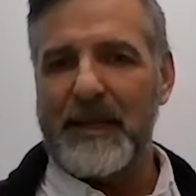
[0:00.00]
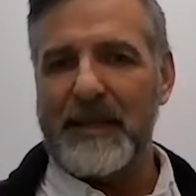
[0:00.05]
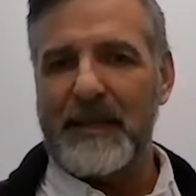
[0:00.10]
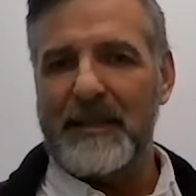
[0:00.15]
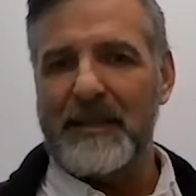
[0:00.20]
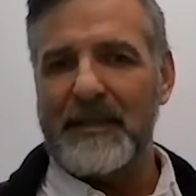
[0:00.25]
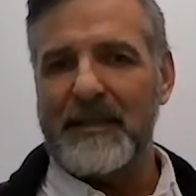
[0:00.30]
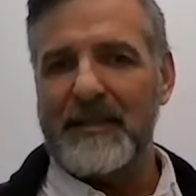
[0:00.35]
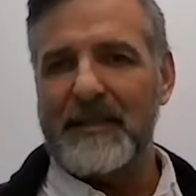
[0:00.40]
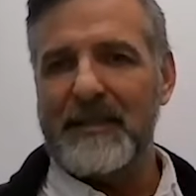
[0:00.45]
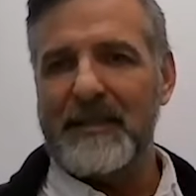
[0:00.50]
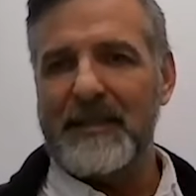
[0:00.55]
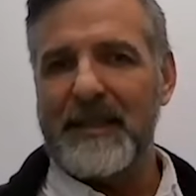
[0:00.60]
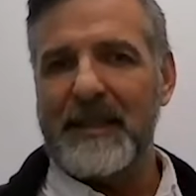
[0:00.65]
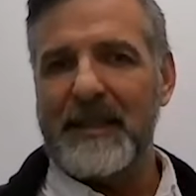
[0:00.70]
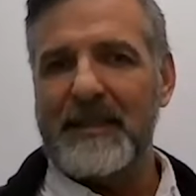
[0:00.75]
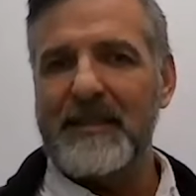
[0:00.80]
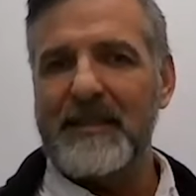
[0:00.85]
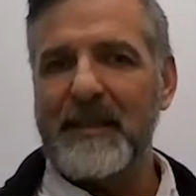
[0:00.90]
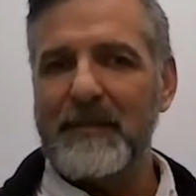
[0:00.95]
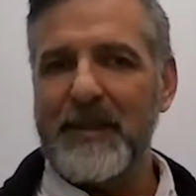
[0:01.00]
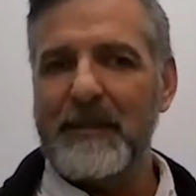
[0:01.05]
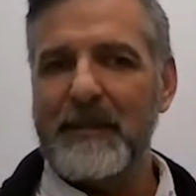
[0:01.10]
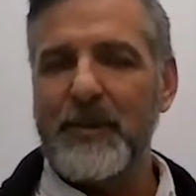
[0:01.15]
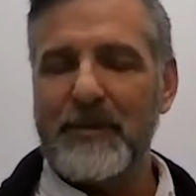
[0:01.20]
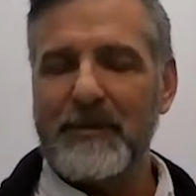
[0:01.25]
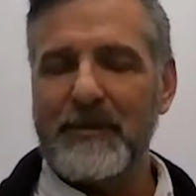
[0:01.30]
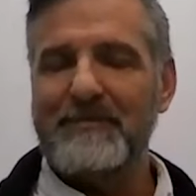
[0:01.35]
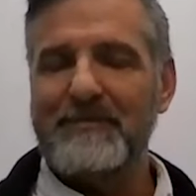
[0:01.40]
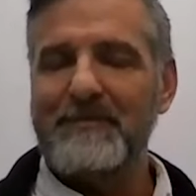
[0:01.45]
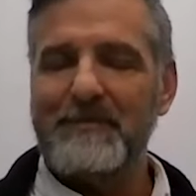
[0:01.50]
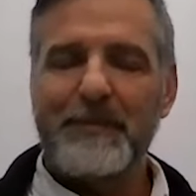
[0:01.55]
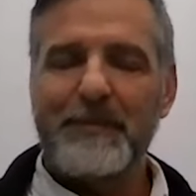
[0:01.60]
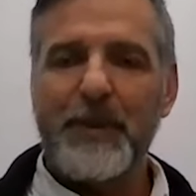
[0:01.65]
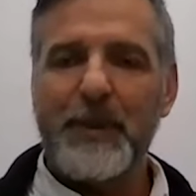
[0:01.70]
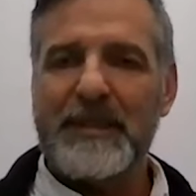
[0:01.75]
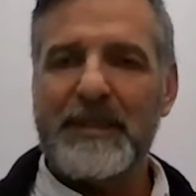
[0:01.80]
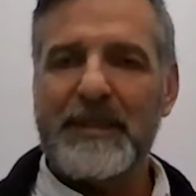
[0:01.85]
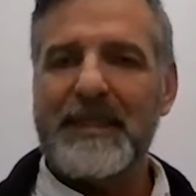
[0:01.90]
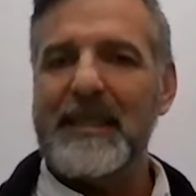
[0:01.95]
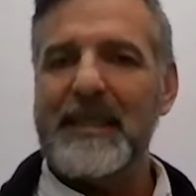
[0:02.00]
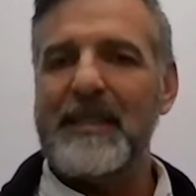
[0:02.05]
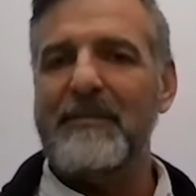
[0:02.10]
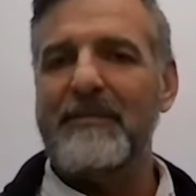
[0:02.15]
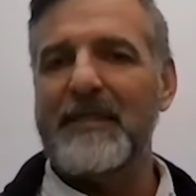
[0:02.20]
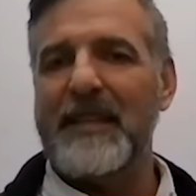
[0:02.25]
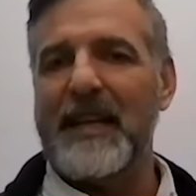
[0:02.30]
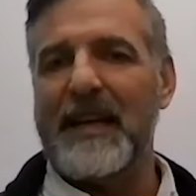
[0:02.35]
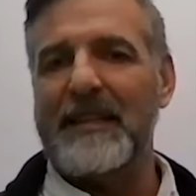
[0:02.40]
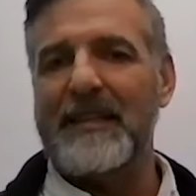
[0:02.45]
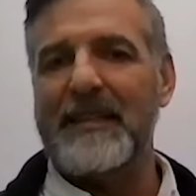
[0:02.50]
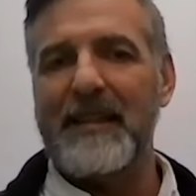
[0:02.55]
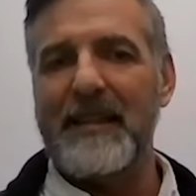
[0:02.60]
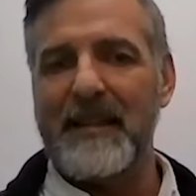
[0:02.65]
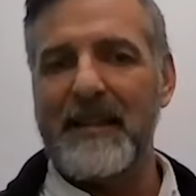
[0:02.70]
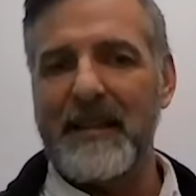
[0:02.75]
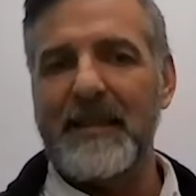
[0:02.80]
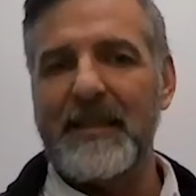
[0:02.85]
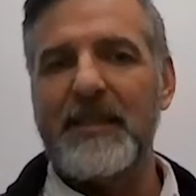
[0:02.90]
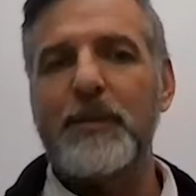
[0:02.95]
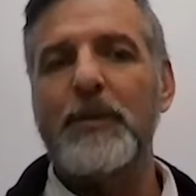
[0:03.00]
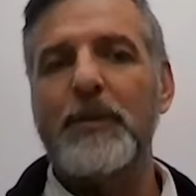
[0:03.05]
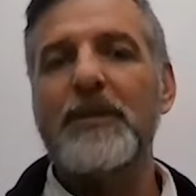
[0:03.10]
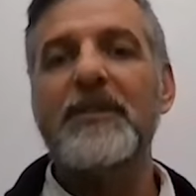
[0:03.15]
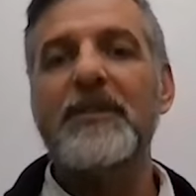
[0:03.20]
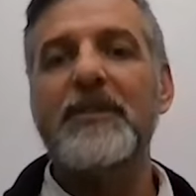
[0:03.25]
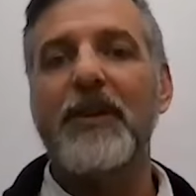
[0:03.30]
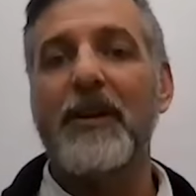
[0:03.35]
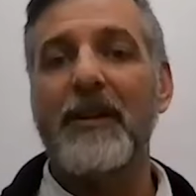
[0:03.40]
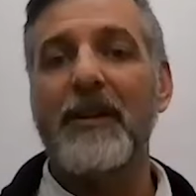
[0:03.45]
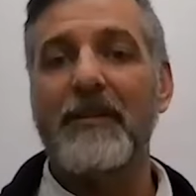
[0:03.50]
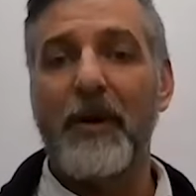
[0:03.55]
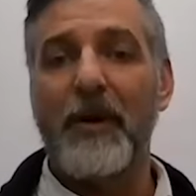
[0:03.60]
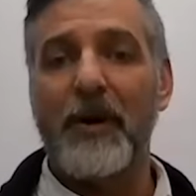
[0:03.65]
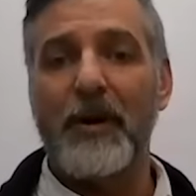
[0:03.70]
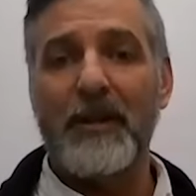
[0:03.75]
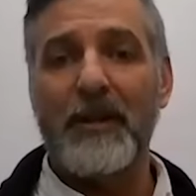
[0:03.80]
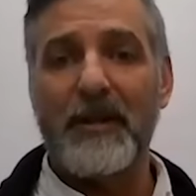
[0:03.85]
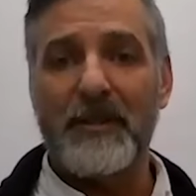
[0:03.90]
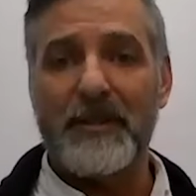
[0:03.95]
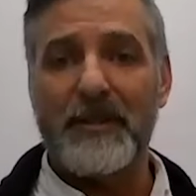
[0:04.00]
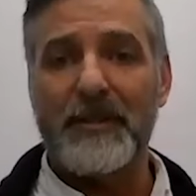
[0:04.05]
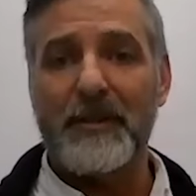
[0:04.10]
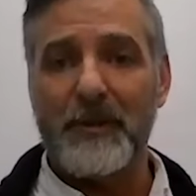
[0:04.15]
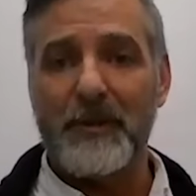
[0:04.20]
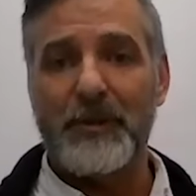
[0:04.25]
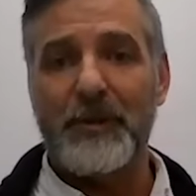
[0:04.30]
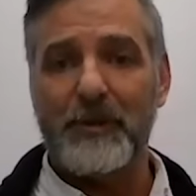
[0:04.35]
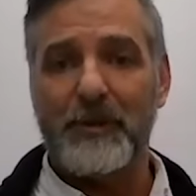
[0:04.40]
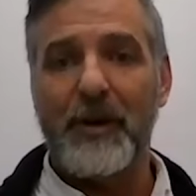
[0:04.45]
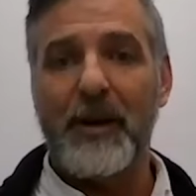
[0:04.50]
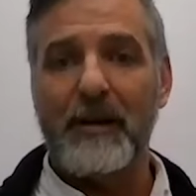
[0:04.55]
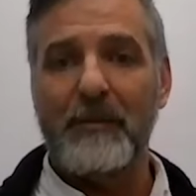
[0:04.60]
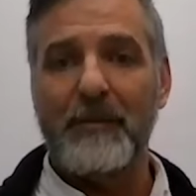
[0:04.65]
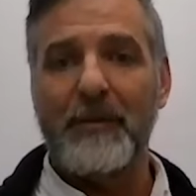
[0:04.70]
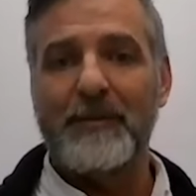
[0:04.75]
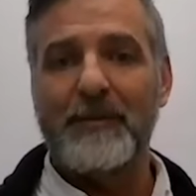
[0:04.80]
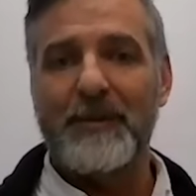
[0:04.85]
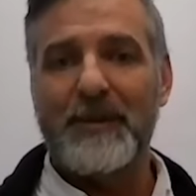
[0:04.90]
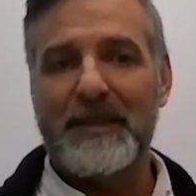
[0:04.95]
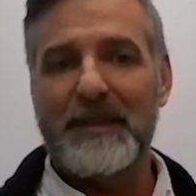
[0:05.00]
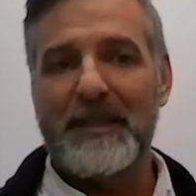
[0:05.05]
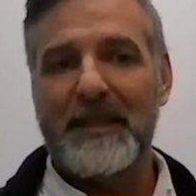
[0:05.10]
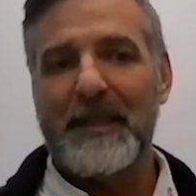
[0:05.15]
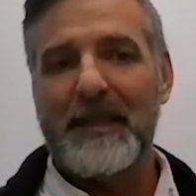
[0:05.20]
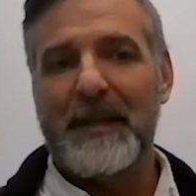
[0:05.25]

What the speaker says: And it's sometimes perceived that this will solve all our social problems.